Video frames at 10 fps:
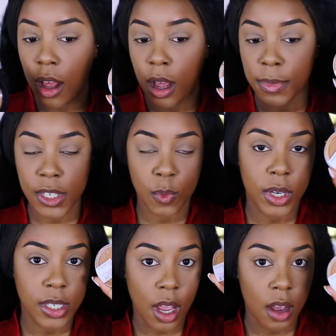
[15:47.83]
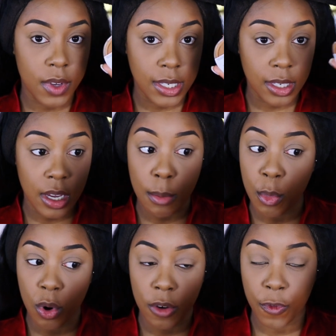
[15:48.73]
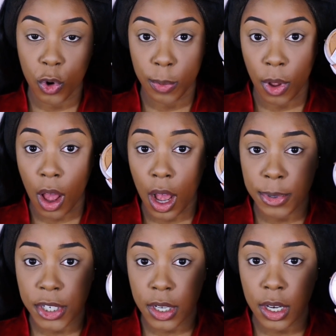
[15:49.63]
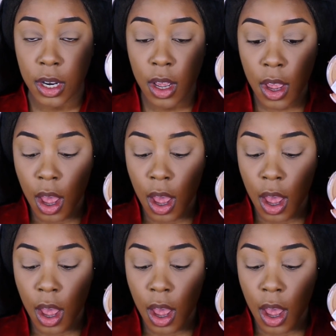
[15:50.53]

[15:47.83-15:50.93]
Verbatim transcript: Um, this one is obviously a more affordable option.